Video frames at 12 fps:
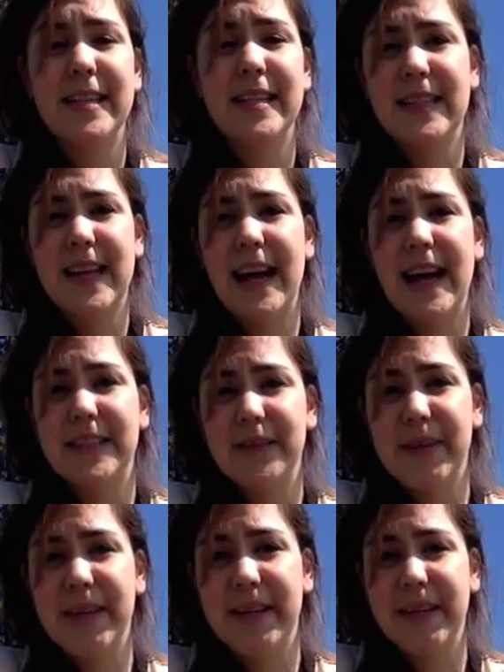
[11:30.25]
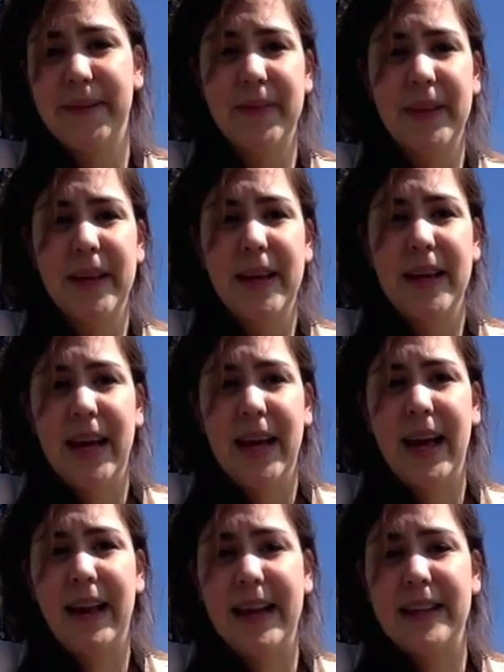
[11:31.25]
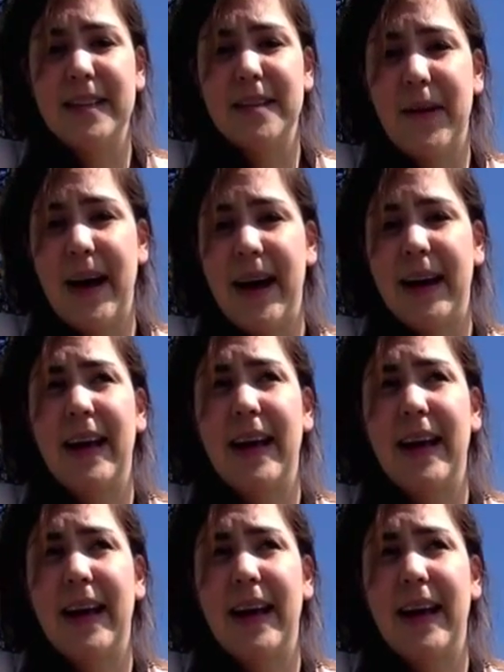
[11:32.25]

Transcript: just ask me. I'll answer back.